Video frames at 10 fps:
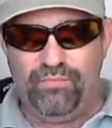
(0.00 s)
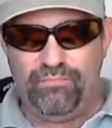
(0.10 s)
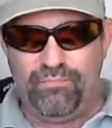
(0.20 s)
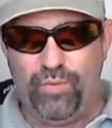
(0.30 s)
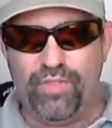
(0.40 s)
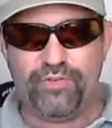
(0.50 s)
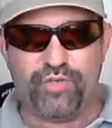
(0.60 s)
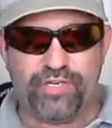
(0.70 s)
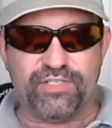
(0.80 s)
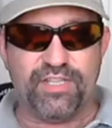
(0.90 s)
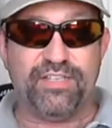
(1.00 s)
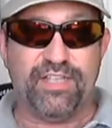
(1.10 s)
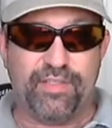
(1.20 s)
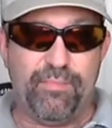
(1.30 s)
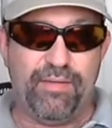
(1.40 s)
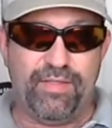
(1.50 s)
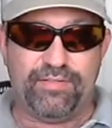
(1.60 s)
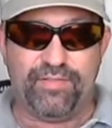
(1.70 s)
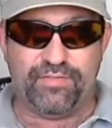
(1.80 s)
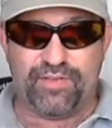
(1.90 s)
one of the trickiest things that they made at
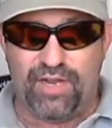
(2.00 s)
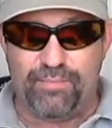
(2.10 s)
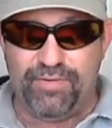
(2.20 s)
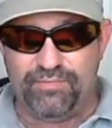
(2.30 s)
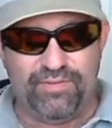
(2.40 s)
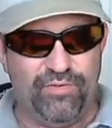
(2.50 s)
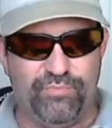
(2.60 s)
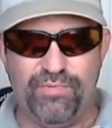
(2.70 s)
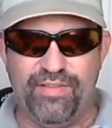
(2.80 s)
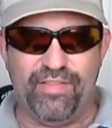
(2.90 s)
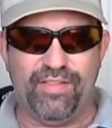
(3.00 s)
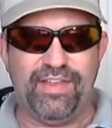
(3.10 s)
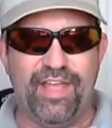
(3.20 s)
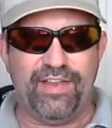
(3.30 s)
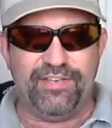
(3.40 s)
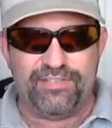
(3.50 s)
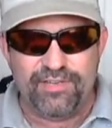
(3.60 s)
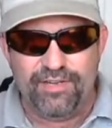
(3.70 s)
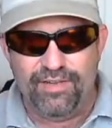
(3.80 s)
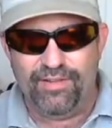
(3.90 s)
the time, and you know, in the late 90s,
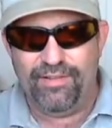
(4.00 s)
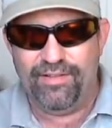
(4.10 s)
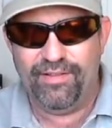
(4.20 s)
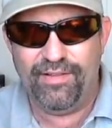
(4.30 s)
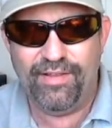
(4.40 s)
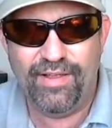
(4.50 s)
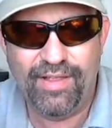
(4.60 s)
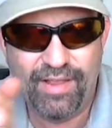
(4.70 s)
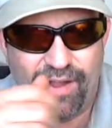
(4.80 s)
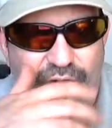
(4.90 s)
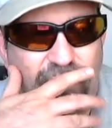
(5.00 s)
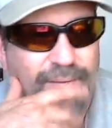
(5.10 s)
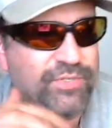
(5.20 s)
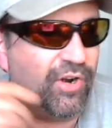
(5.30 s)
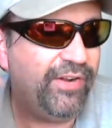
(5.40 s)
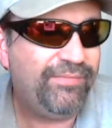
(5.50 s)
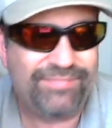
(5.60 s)
well, I'm sorry,